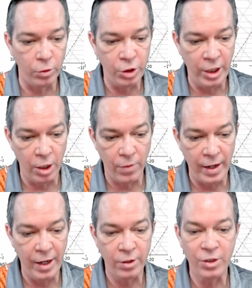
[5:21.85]
shear right
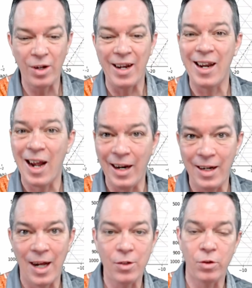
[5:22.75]
here. Still got 9
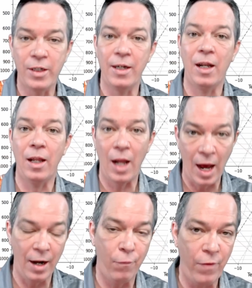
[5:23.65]
knots, so it's getting a
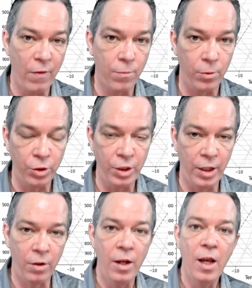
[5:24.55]
lot of favorable
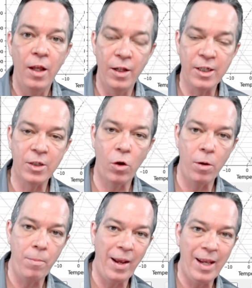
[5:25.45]
shear. This is going to
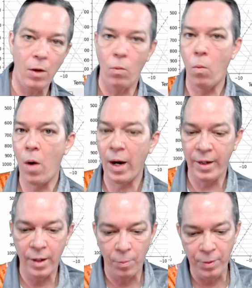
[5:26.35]
make it
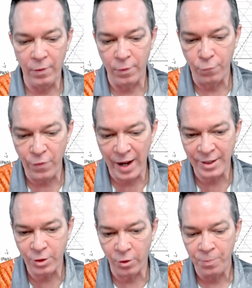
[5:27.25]
wind up even
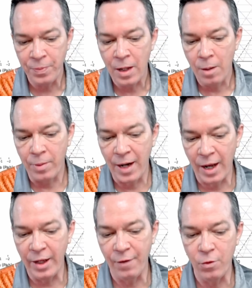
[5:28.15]
faster. But now
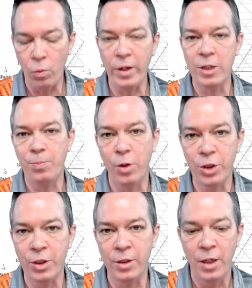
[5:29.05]
you have your winds
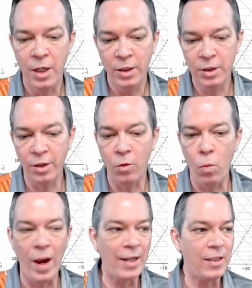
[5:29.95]
pushing to the
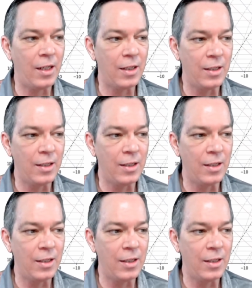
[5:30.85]
west because it's